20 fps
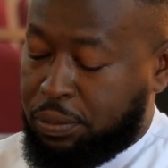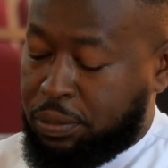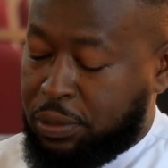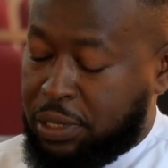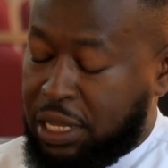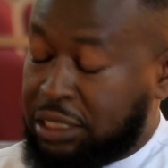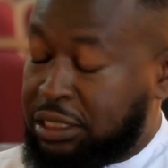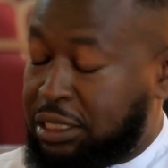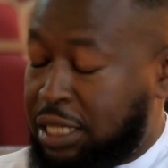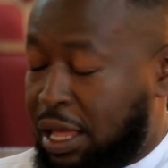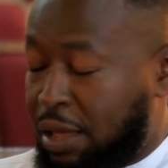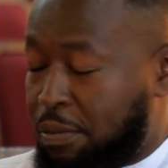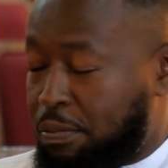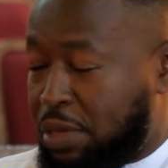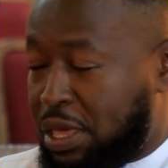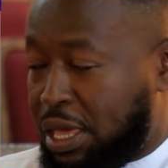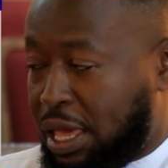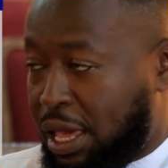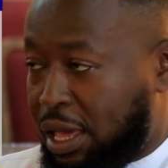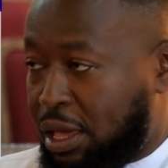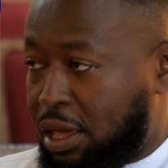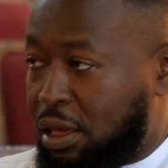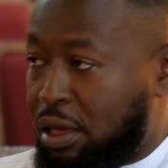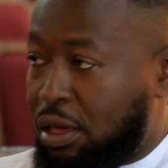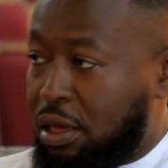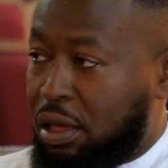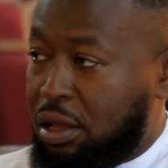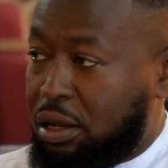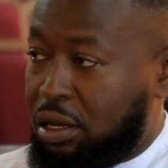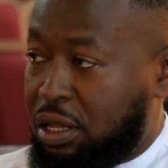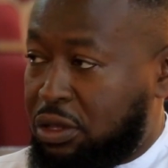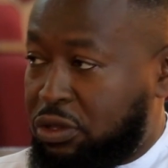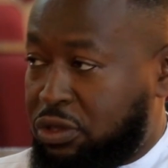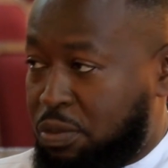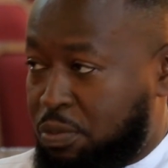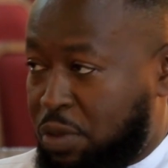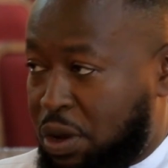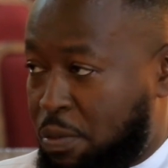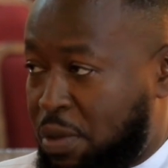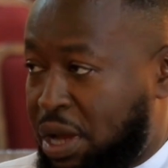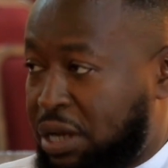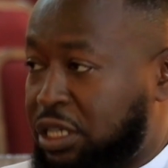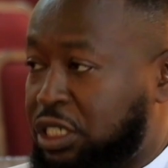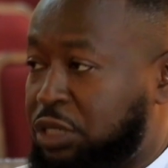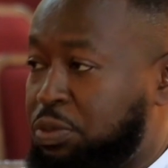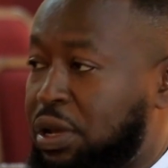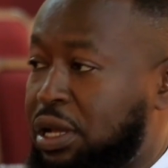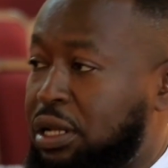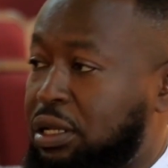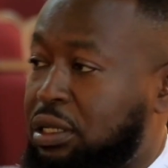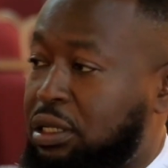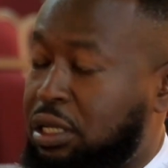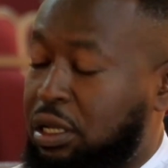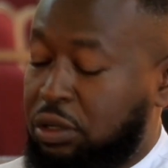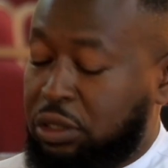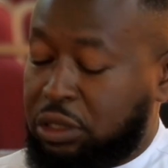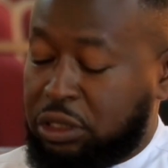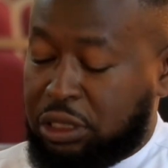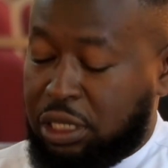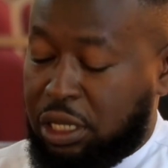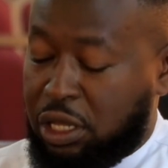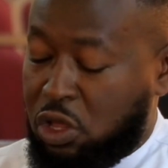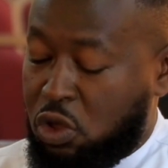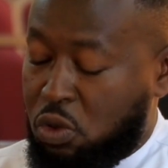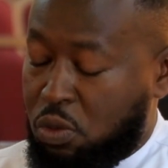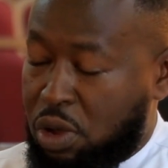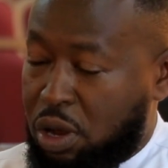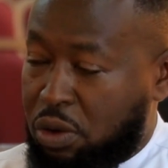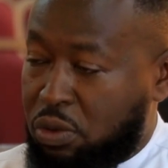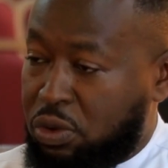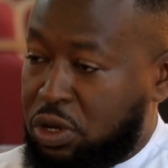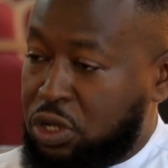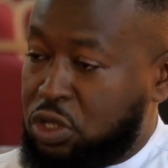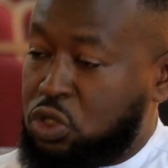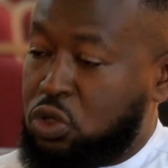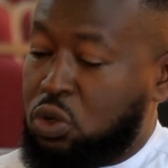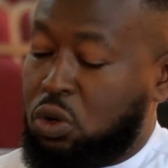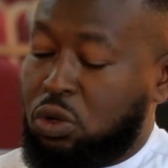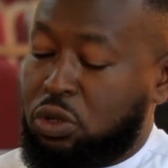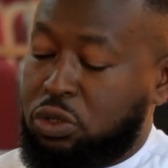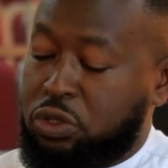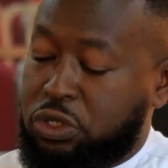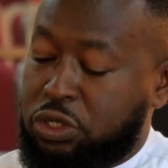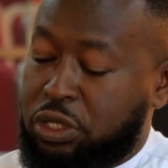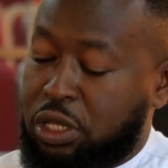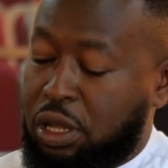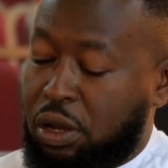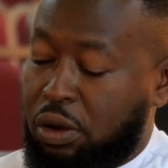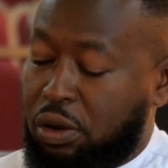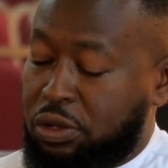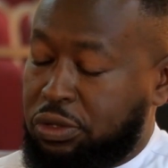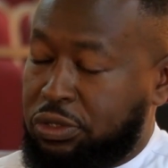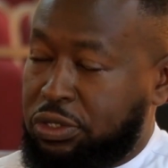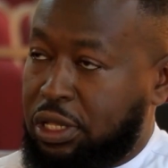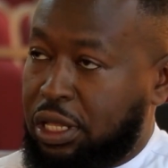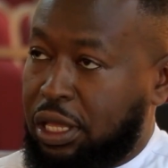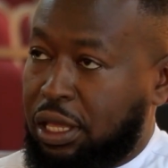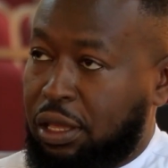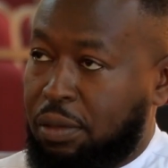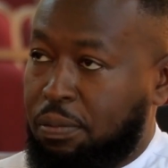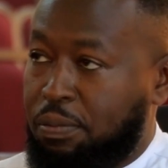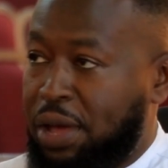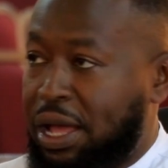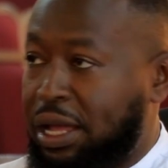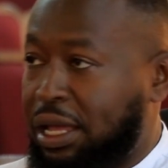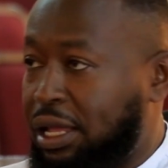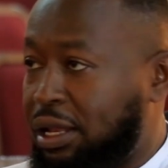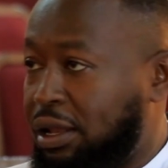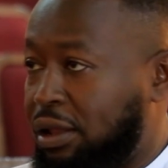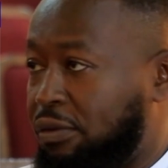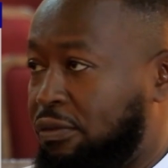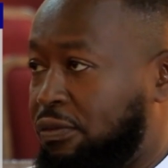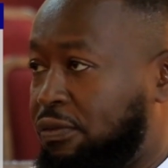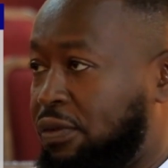that's the MBA. There's the management, there's the human resource, there is the banking and